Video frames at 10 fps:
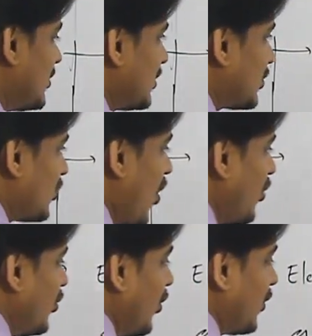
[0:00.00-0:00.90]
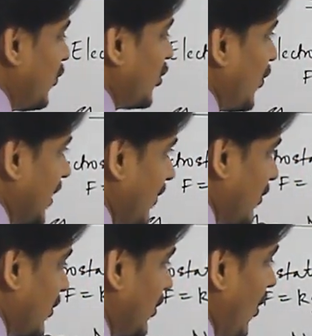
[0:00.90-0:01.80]
the strong nuclear force what I have
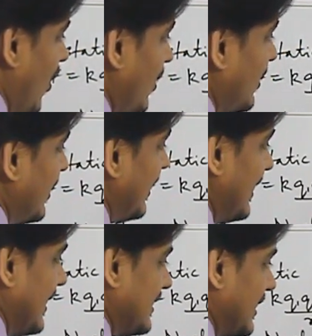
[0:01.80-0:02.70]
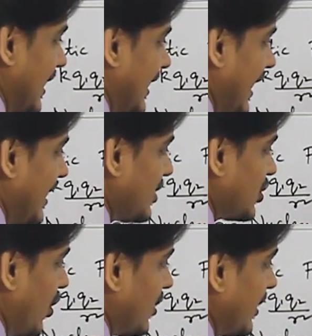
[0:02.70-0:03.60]
talked, is again a
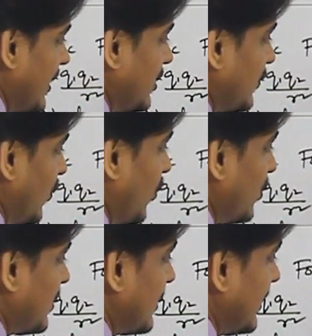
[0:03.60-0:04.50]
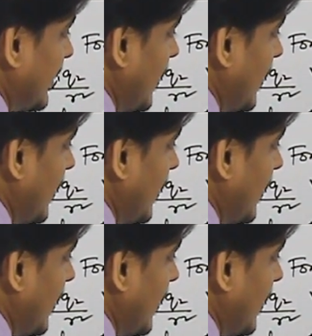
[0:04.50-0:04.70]
short range force,